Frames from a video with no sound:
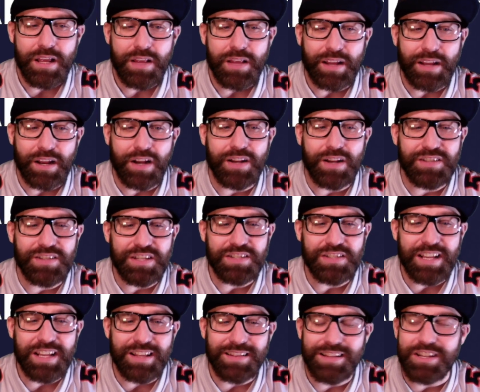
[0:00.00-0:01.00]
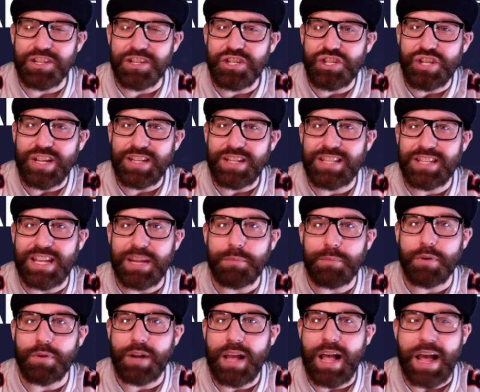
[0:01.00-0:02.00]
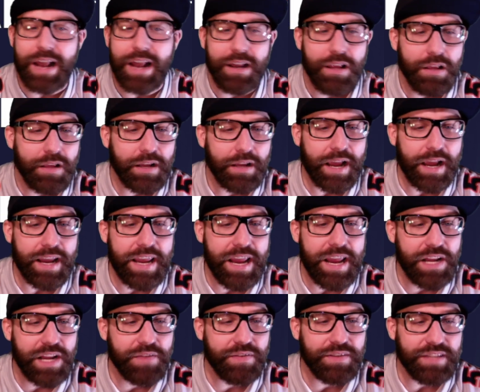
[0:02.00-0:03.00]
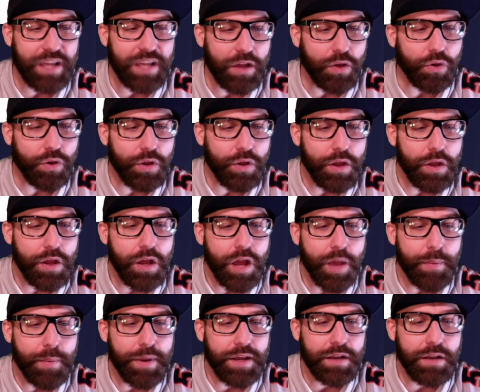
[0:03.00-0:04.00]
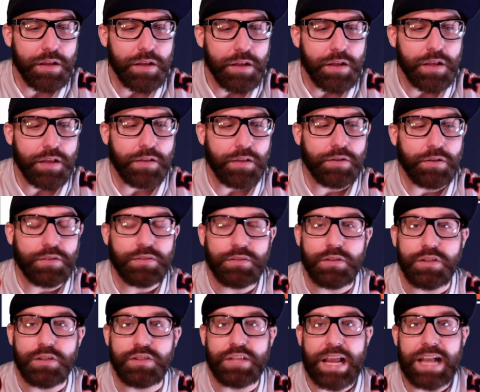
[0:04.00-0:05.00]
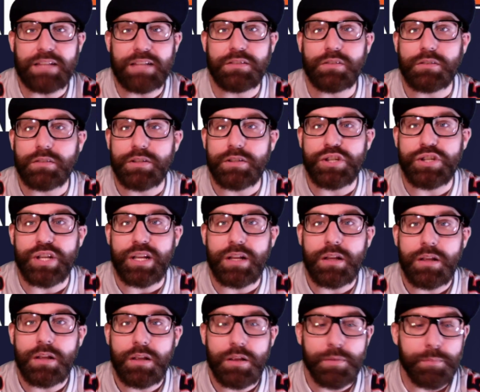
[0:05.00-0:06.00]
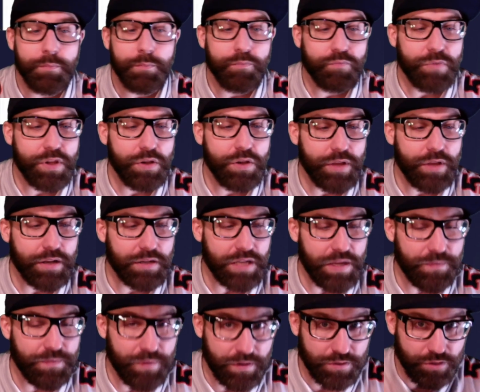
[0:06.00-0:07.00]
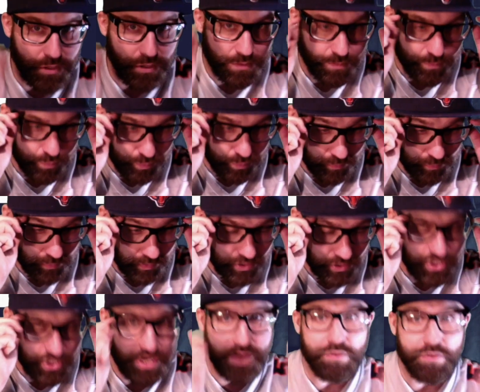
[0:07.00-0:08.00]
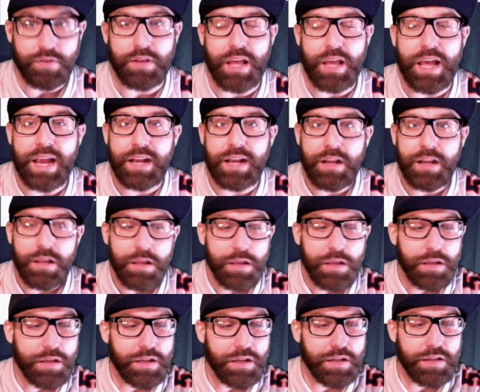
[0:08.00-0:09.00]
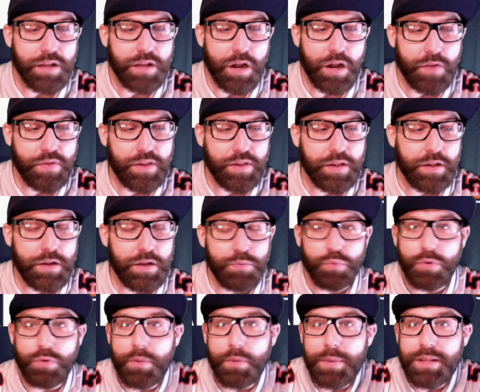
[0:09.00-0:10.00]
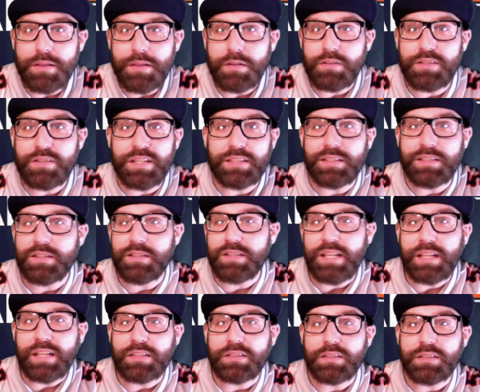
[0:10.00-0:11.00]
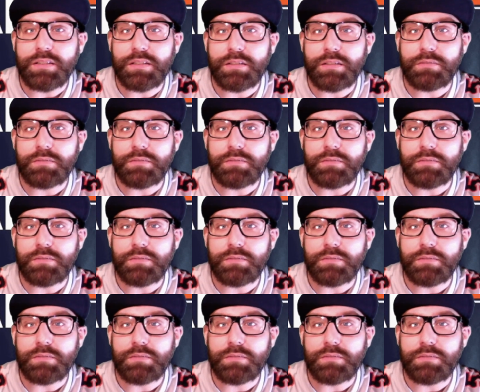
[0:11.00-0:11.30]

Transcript: Is this like a legit team or not? I can't even tell. I mean, the stats look legit. Their defense looks legit on the line. Are they good? Well, I mean, they're 6-6.